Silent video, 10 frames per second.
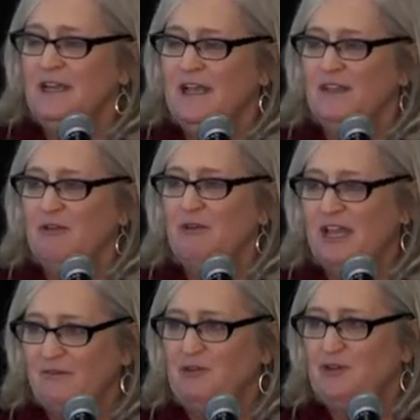And then we
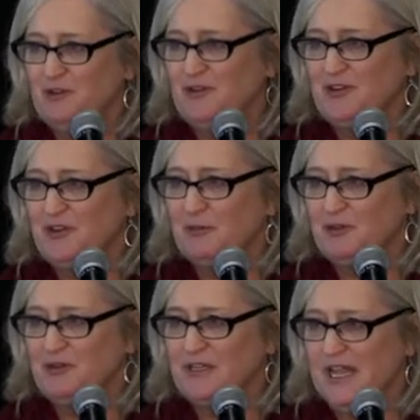have you turn to the
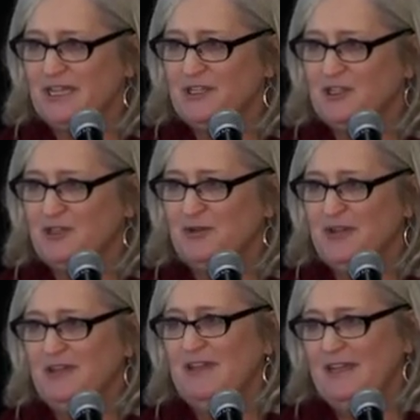person next to you
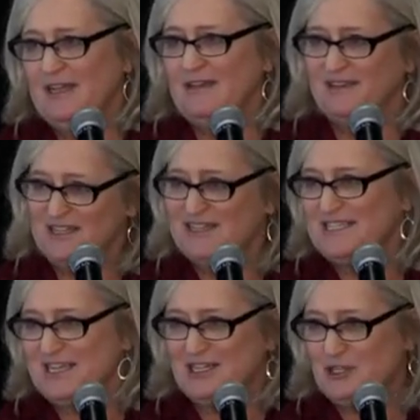and
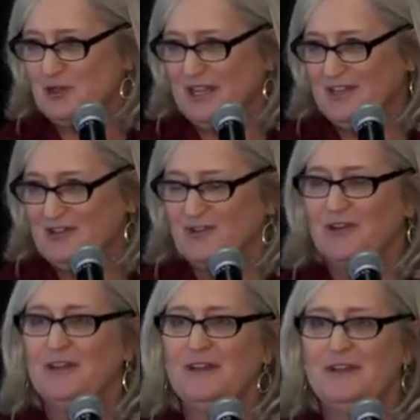discuss your answer.